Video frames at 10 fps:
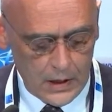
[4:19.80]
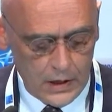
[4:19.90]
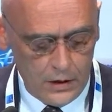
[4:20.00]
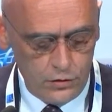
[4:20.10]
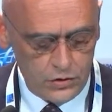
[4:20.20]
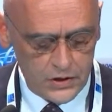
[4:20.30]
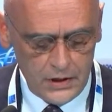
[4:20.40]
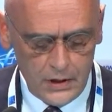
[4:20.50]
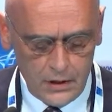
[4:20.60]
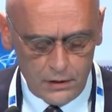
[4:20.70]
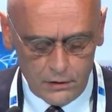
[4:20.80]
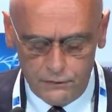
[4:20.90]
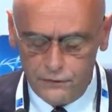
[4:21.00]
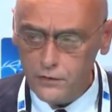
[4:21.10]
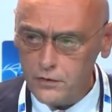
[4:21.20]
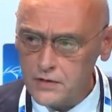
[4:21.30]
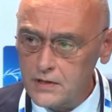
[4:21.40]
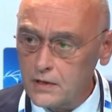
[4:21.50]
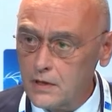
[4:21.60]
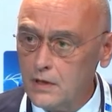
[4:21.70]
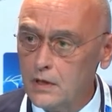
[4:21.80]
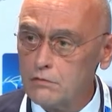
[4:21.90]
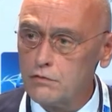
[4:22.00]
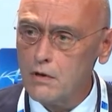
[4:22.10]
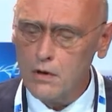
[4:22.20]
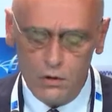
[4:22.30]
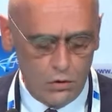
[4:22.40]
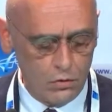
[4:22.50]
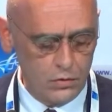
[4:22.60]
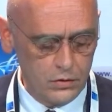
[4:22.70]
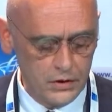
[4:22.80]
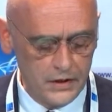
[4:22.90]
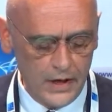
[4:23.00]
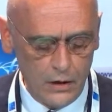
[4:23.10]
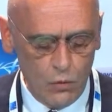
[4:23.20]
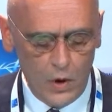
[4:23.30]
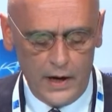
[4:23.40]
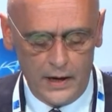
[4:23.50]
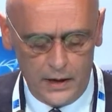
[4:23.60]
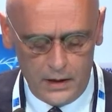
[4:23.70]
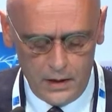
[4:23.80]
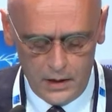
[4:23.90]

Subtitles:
You see in the first row, day 1,